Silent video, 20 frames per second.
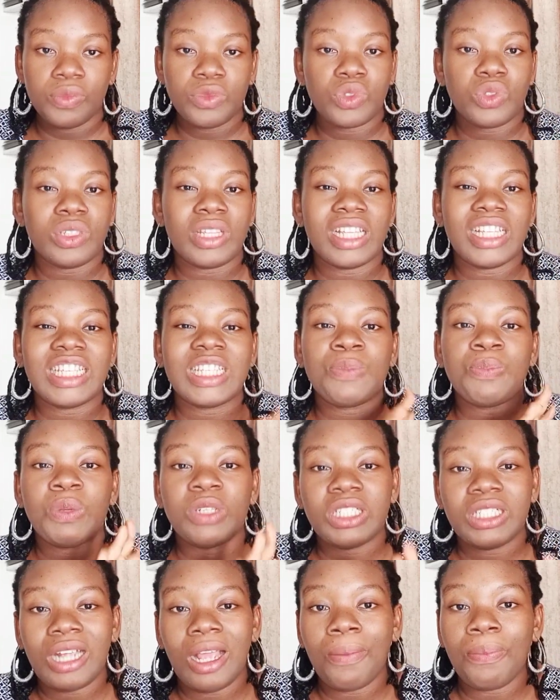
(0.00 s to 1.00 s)
So there's a
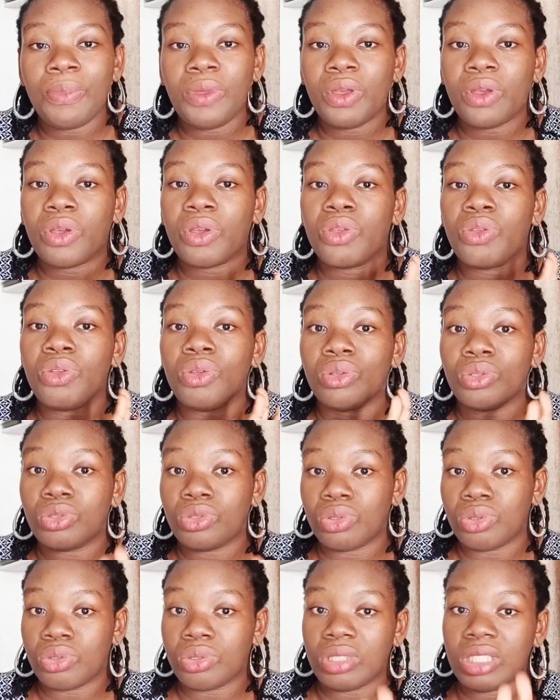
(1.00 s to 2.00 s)
special milk you
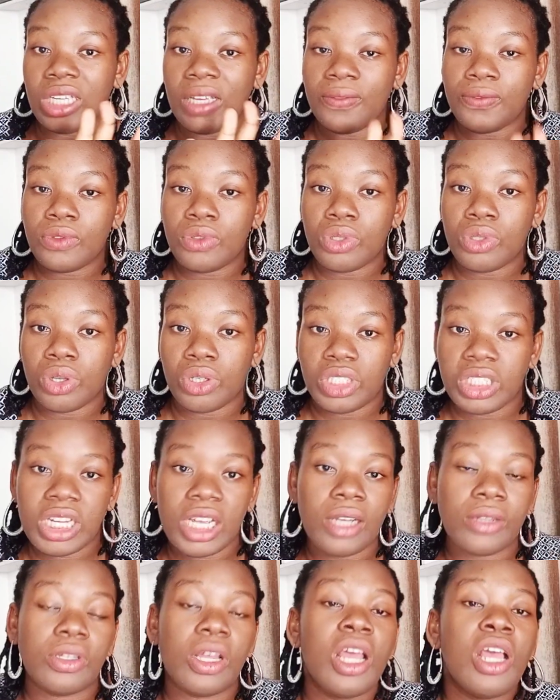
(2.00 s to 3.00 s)
should give to your
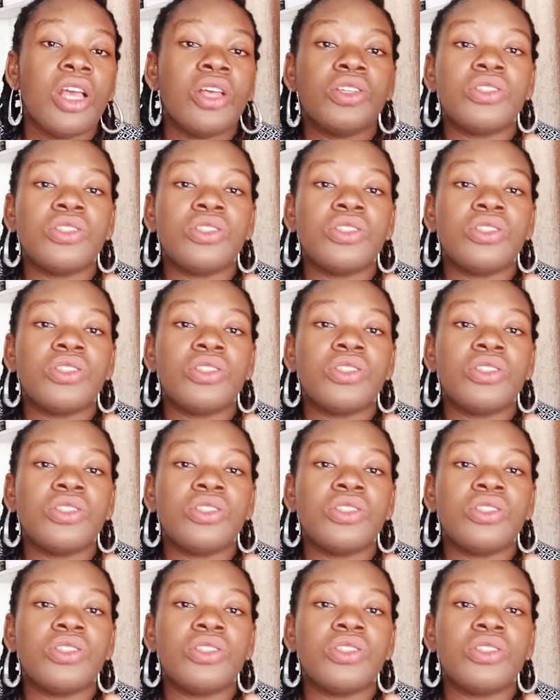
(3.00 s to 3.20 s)
child.